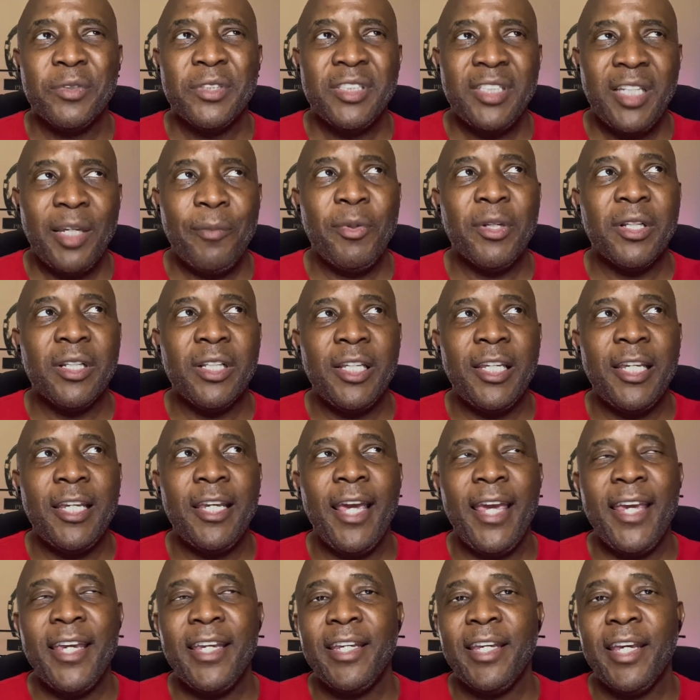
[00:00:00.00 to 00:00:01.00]

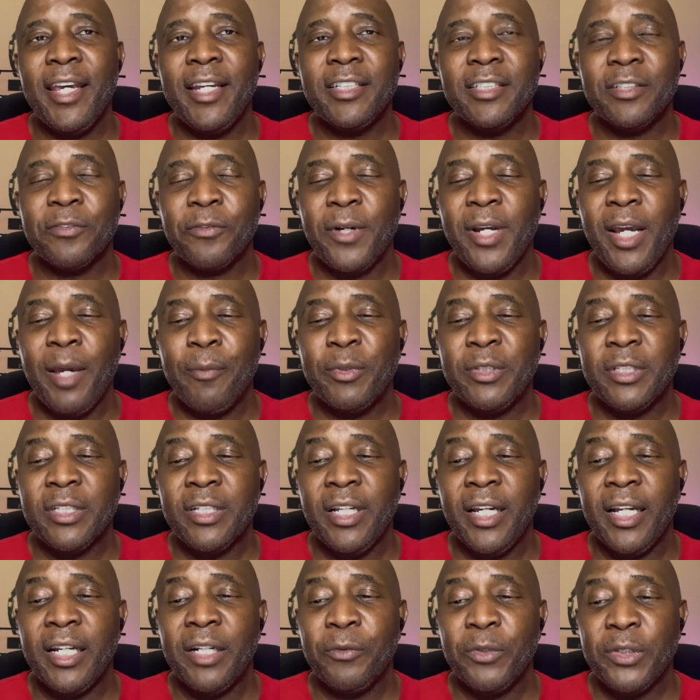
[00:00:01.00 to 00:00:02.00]
Typically, 8 gigs of RAM is
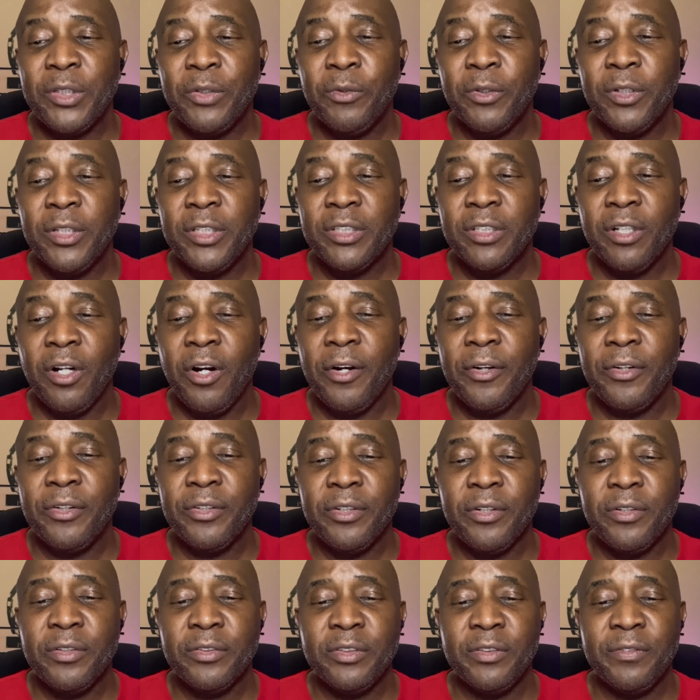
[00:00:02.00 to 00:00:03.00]
kind of what you want to start in
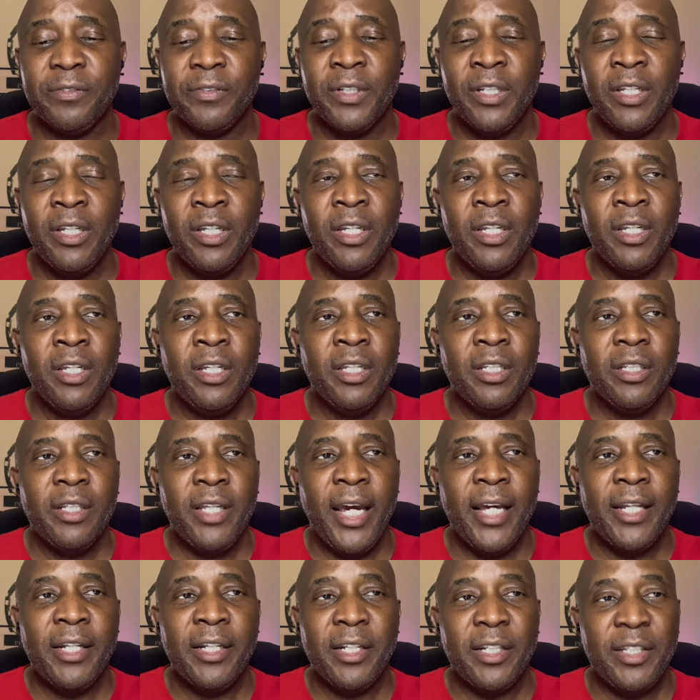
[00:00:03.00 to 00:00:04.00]
terms of
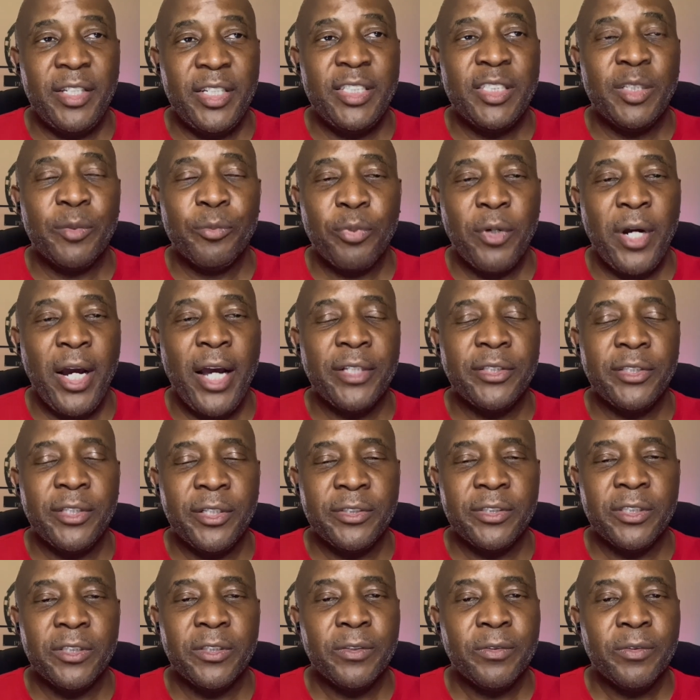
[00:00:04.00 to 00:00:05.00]
that, and a decent
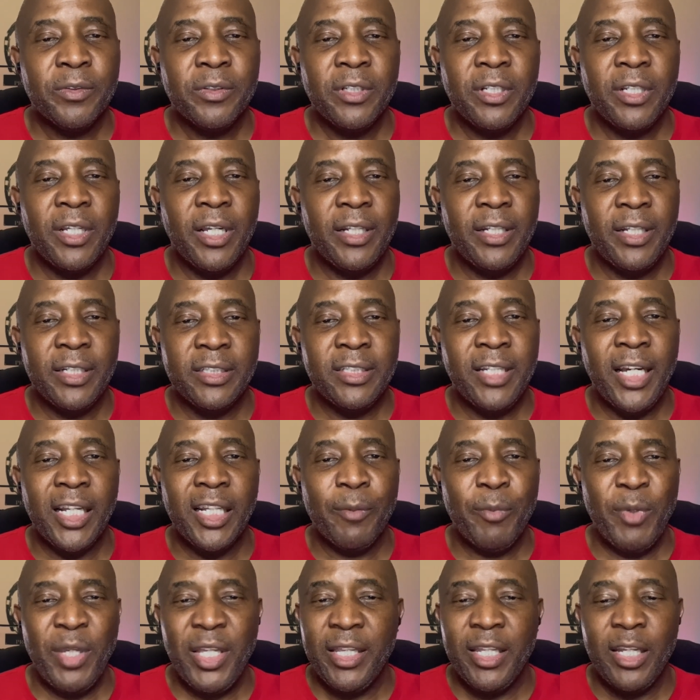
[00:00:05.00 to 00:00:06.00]
processor. It doesn't
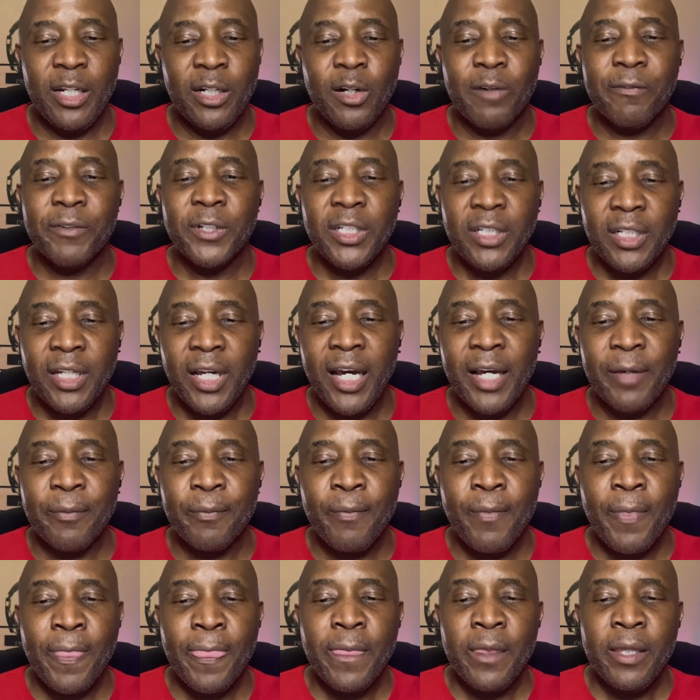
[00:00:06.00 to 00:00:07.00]
have to be anything over the
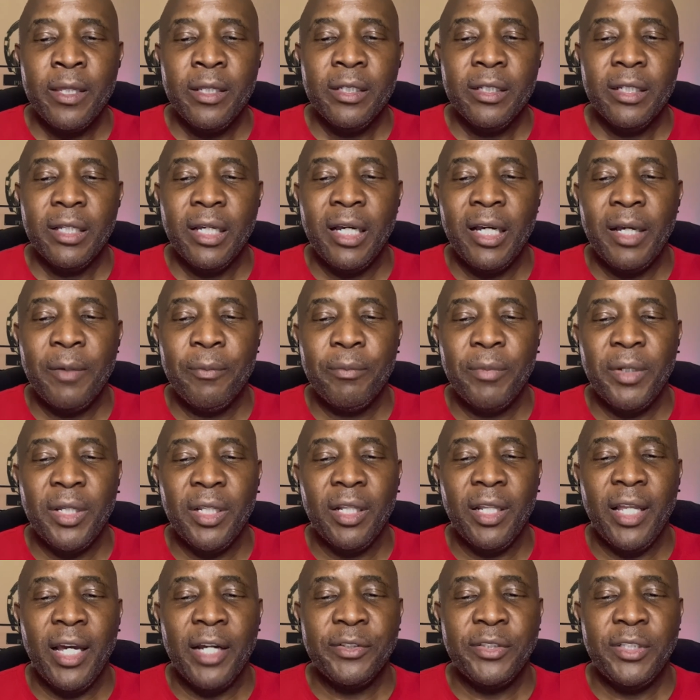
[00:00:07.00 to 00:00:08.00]
top, but
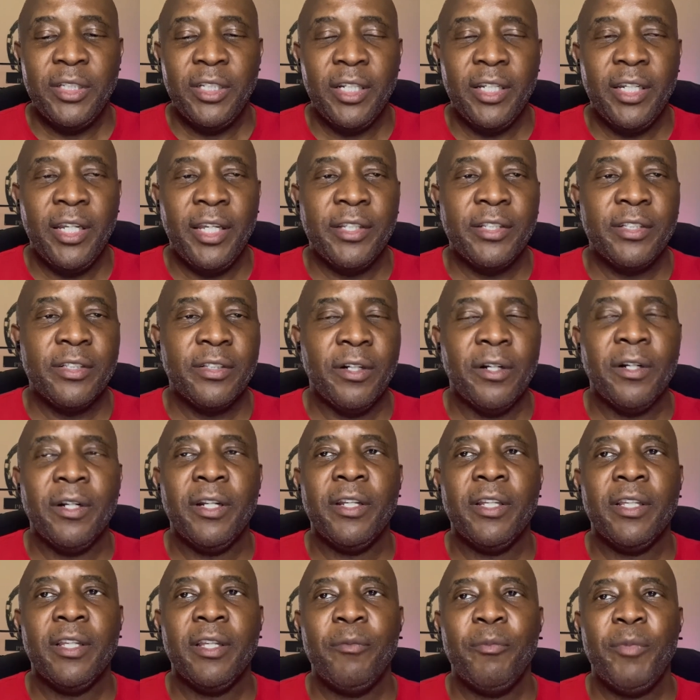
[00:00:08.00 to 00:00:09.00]
allows you to get
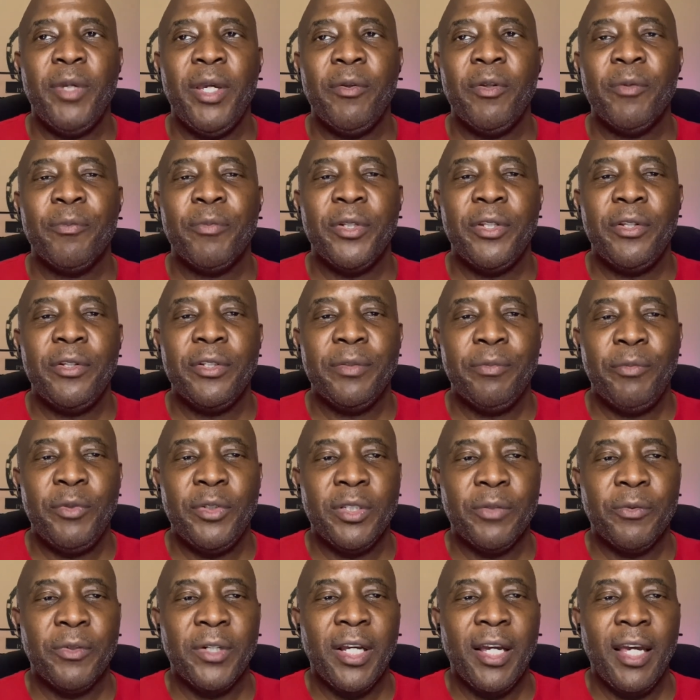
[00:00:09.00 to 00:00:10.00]
started and be able to produce
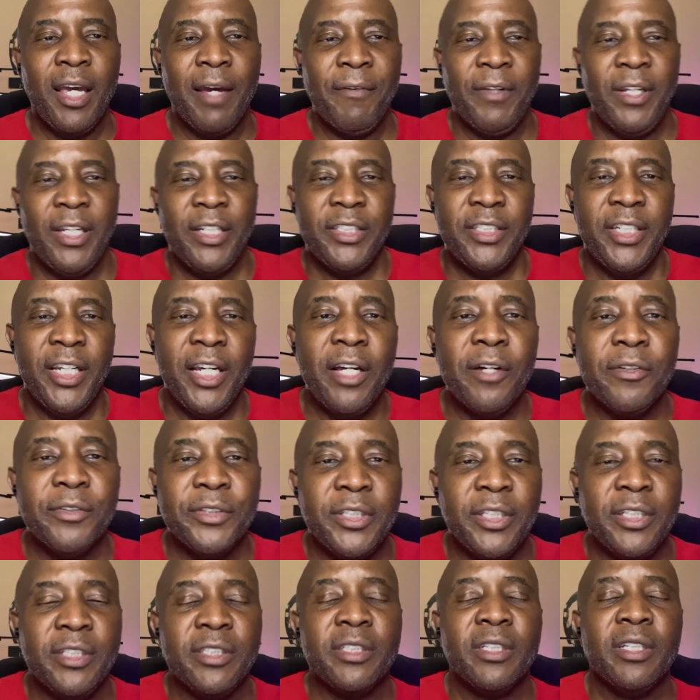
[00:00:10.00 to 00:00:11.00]
music without having any
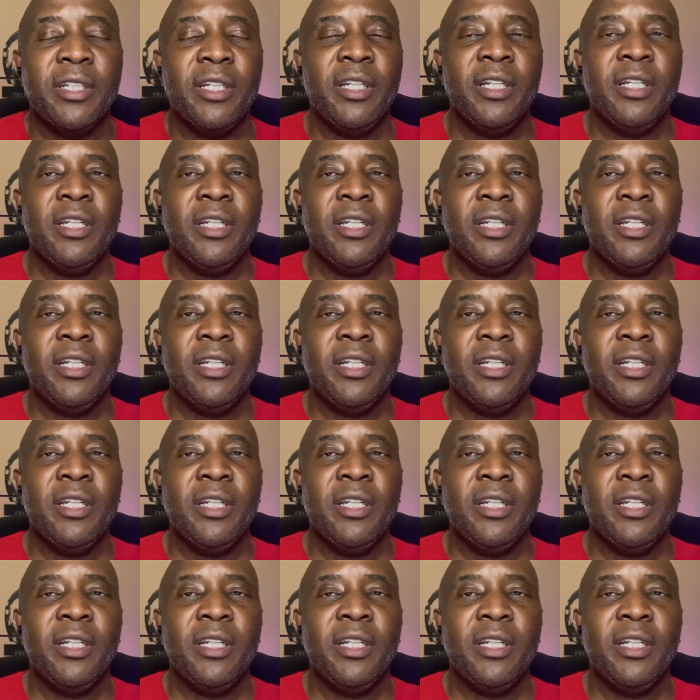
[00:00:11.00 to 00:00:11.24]
challenges